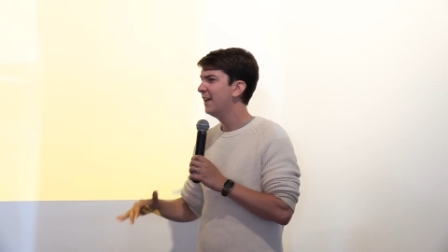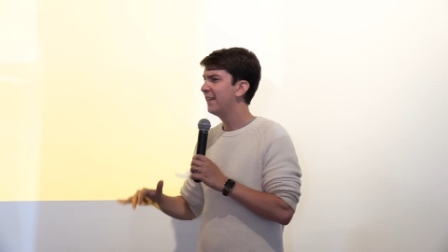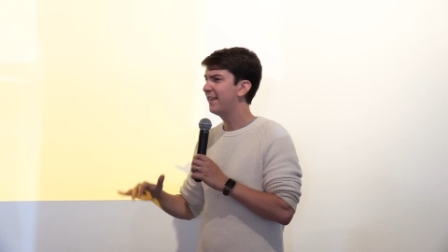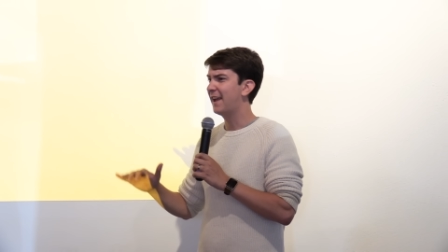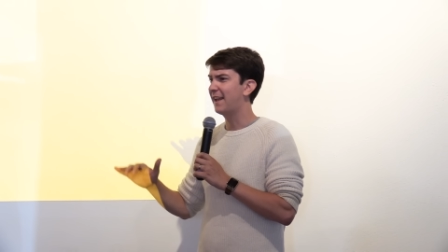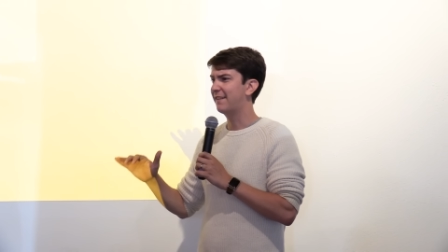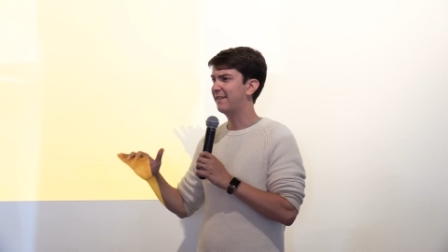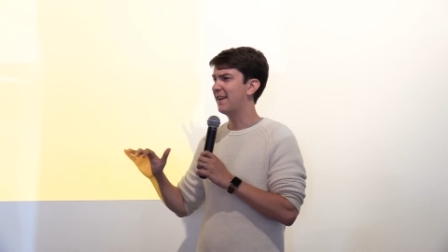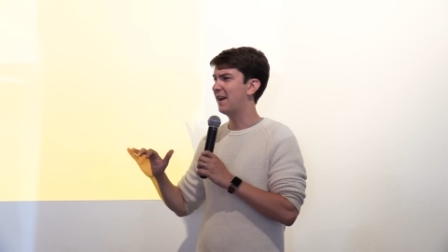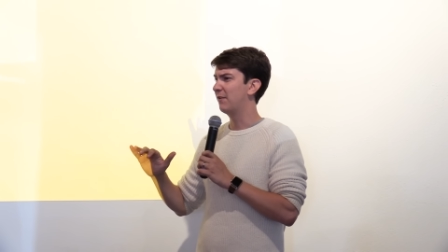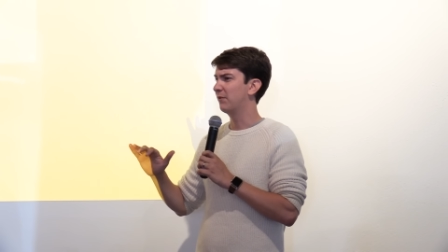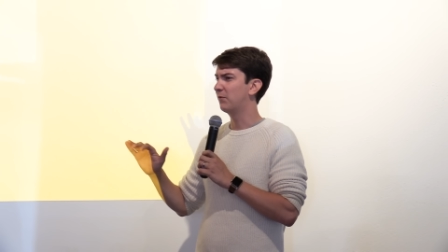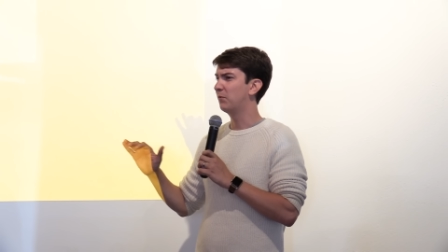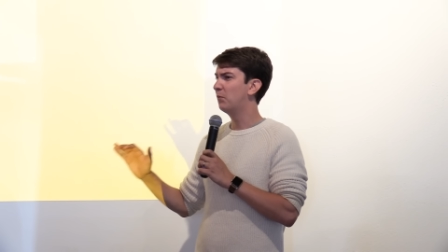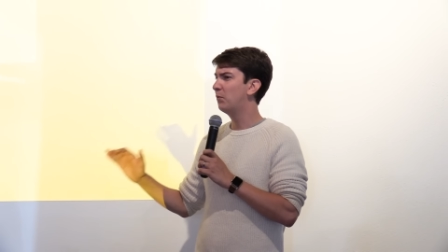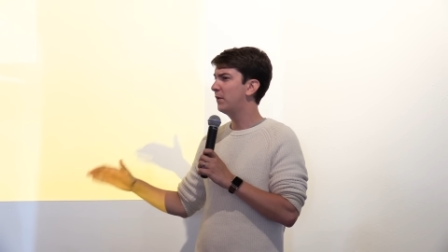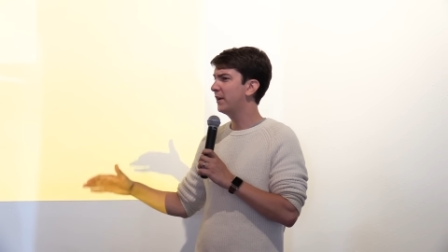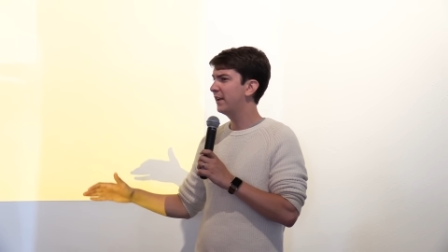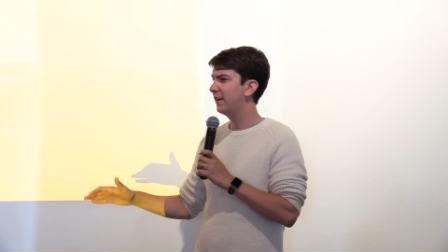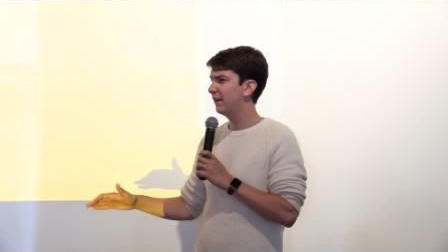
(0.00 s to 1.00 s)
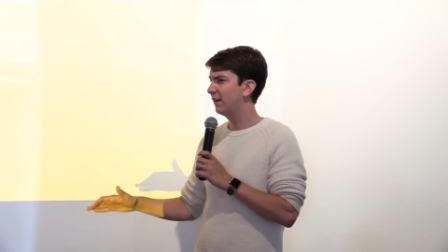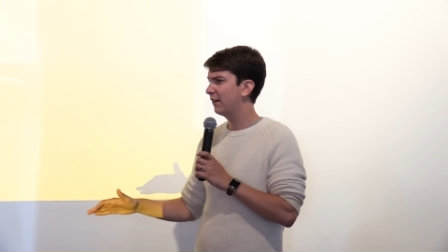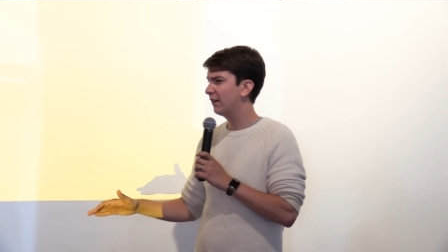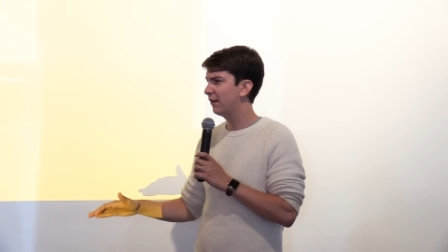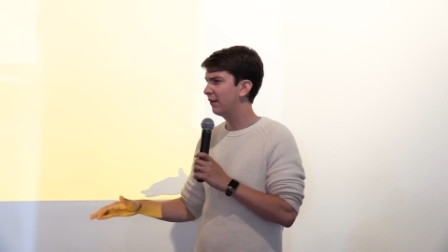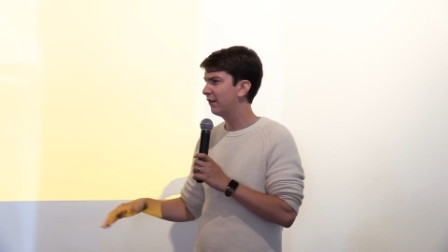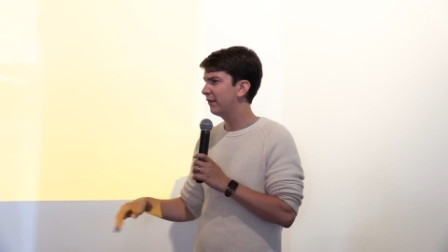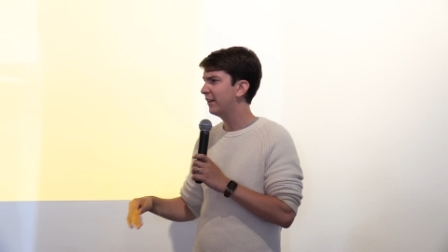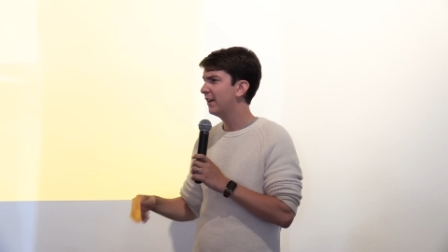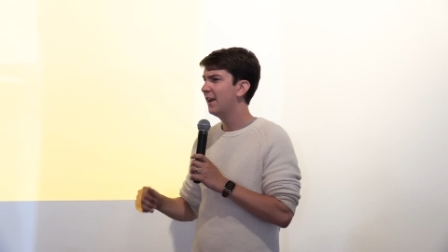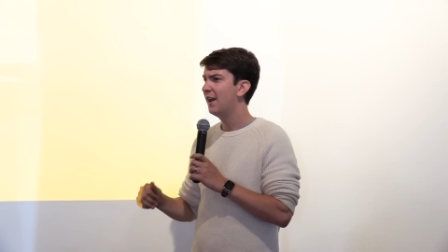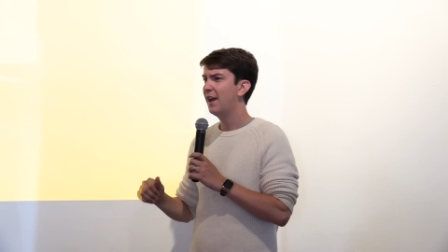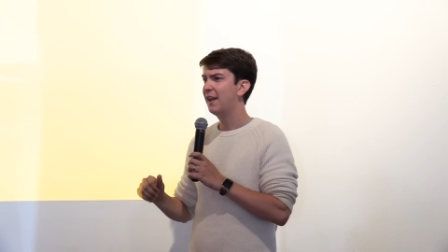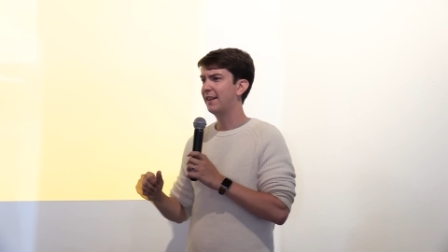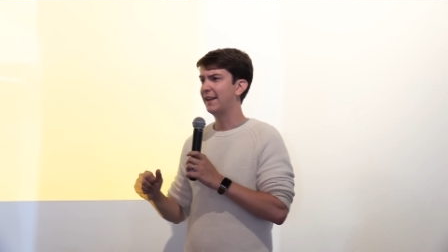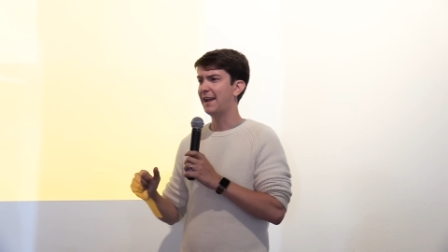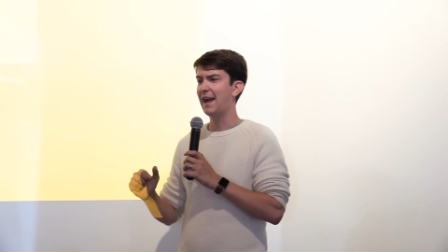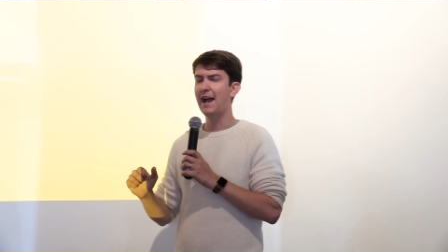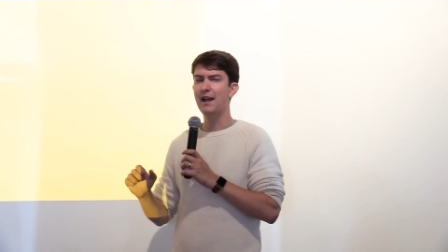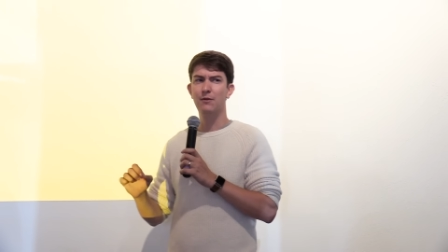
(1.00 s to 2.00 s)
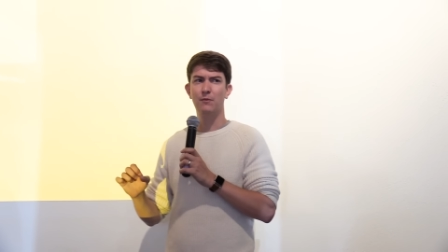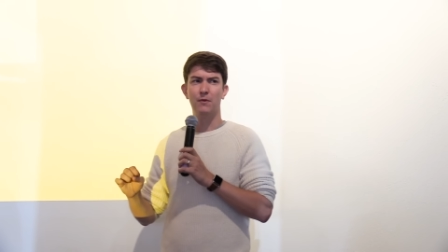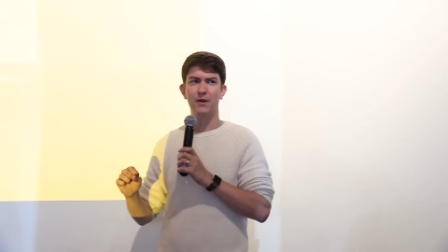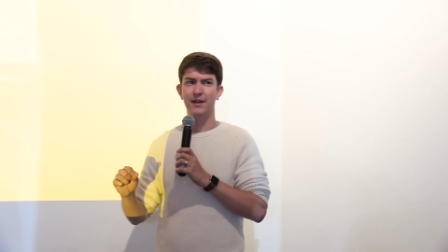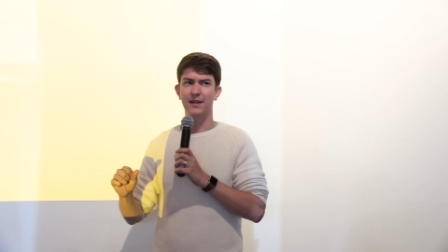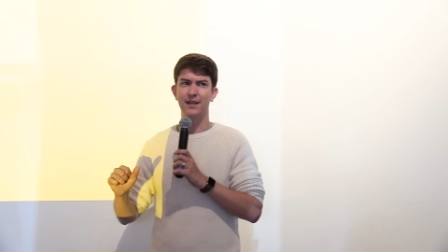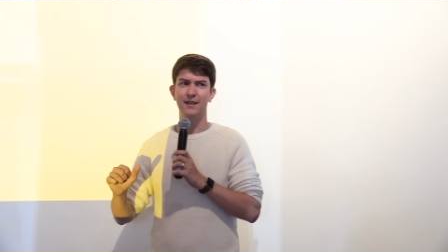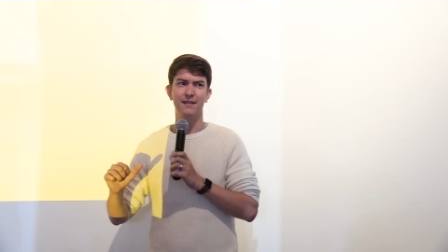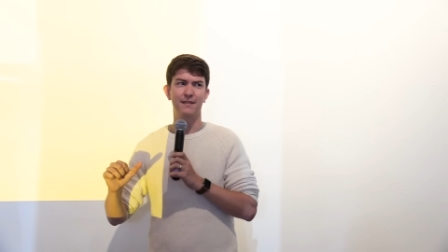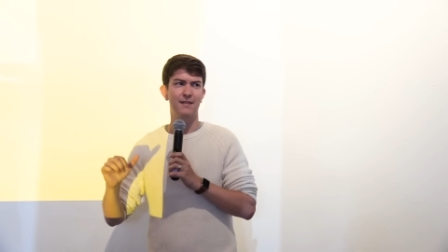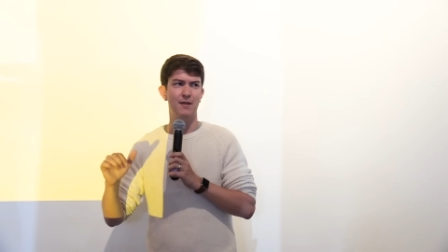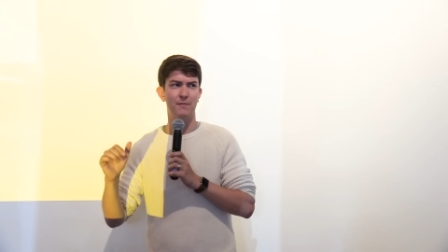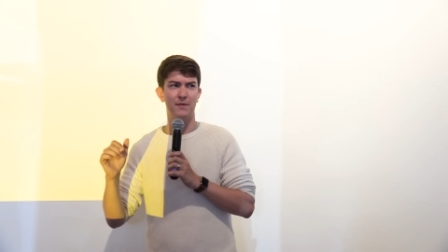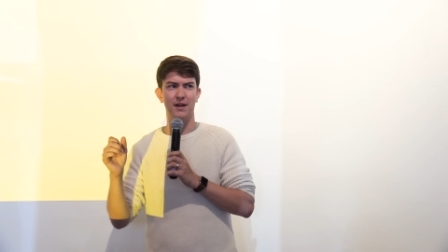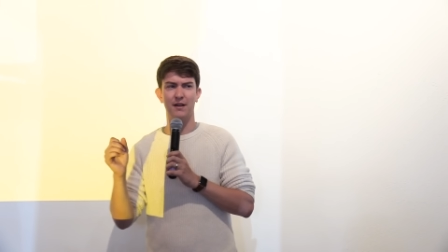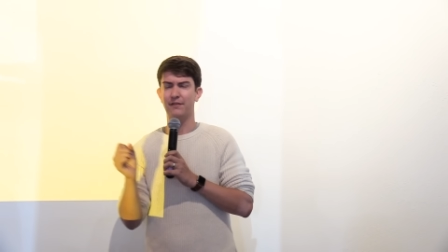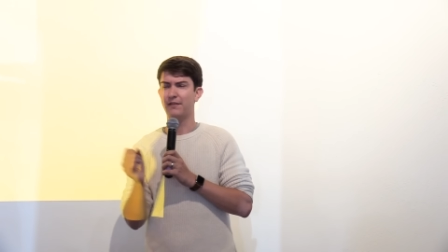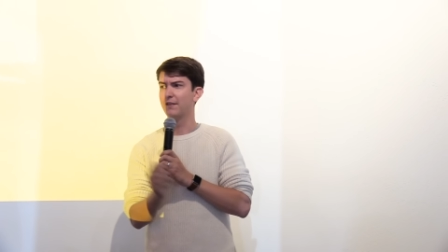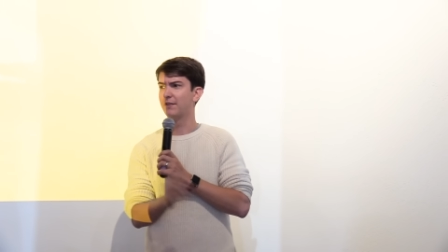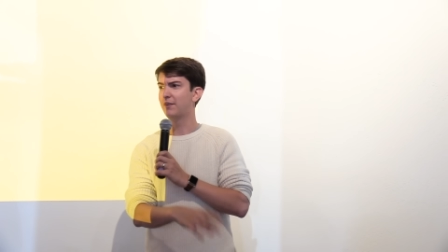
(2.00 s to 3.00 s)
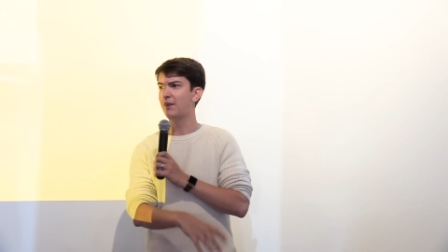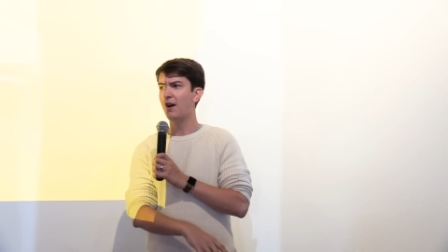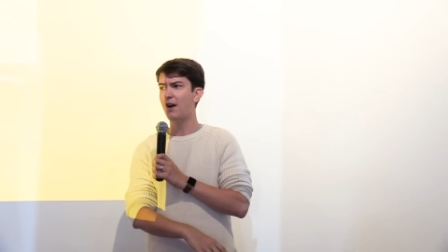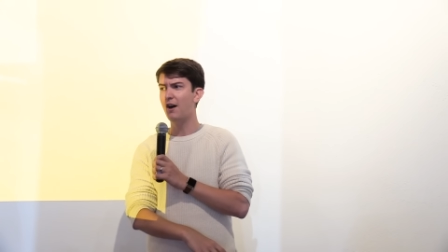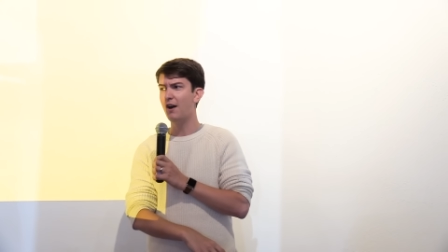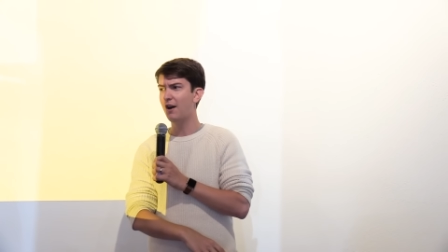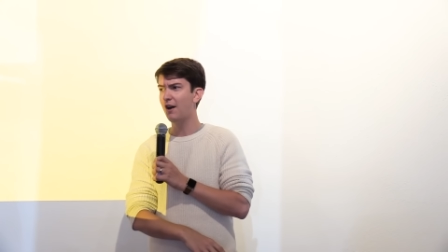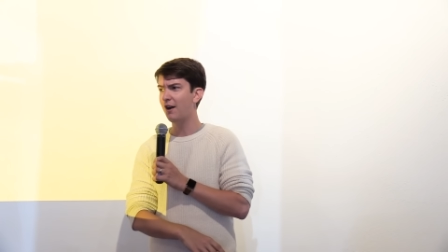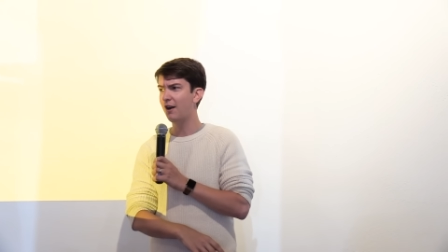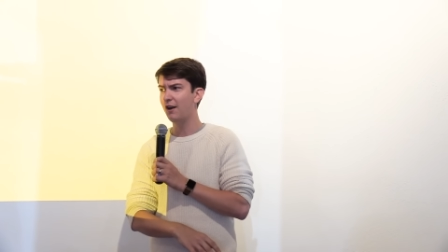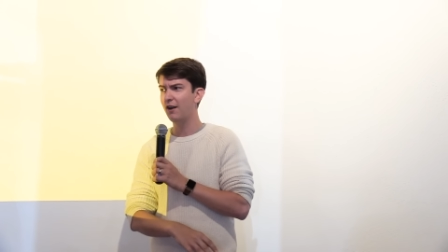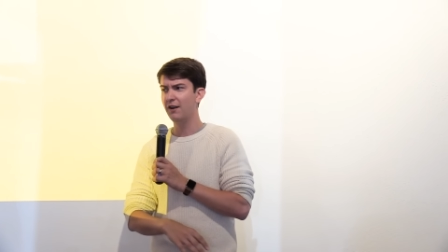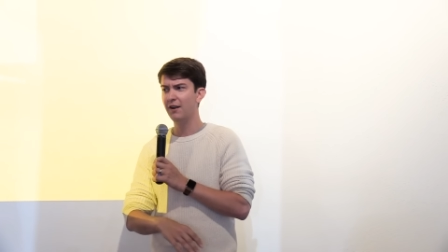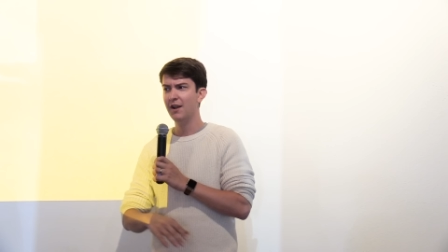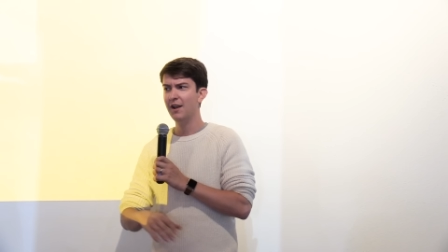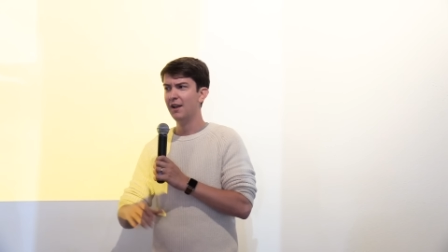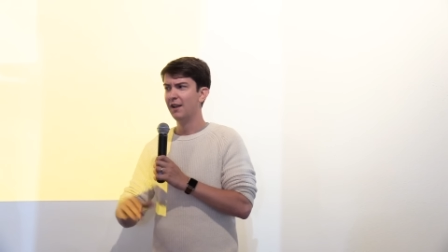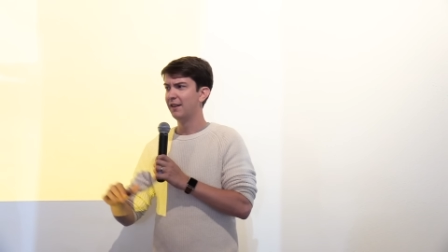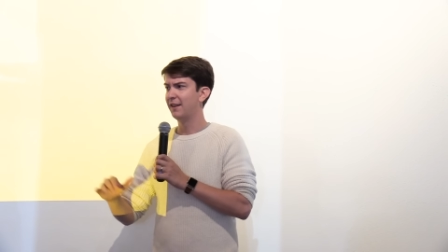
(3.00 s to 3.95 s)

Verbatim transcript: That sounds weird. Like, I don't want to get in someone else's car.